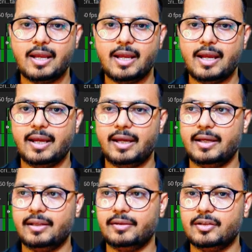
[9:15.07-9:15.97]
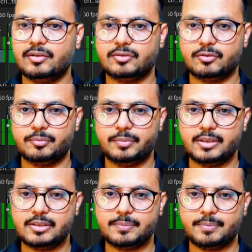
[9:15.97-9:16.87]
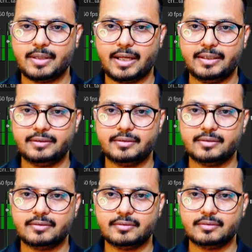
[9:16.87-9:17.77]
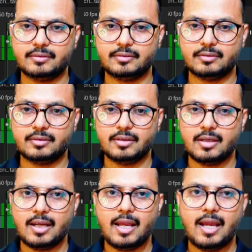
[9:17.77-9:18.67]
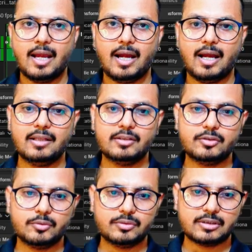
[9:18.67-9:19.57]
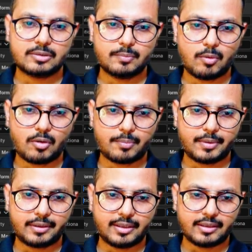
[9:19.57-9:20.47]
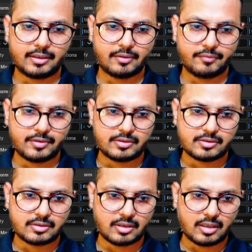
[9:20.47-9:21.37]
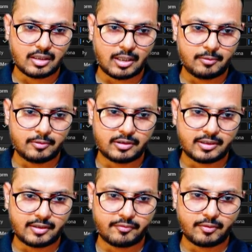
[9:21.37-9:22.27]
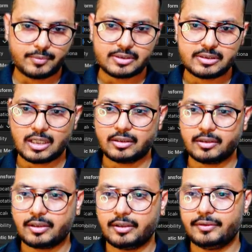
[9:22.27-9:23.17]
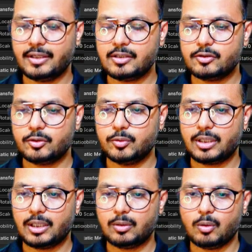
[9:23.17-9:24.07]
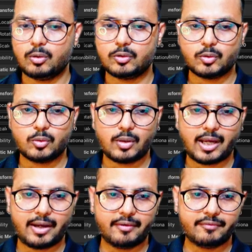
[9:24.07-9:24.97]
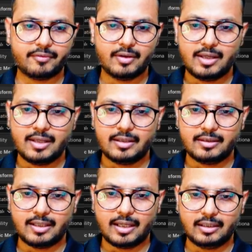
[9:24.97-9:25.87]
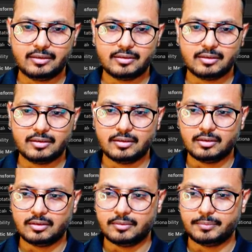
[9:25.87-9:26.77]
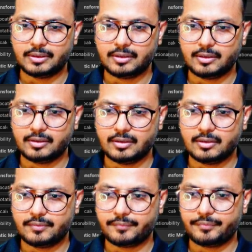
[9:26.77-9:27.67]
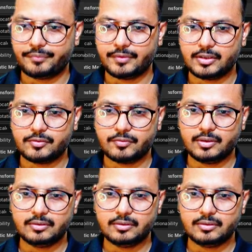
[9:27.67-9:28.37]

and they should be sprite. I'll just use a smoke material, which I will take from the starter content. So you can also have that material, this one,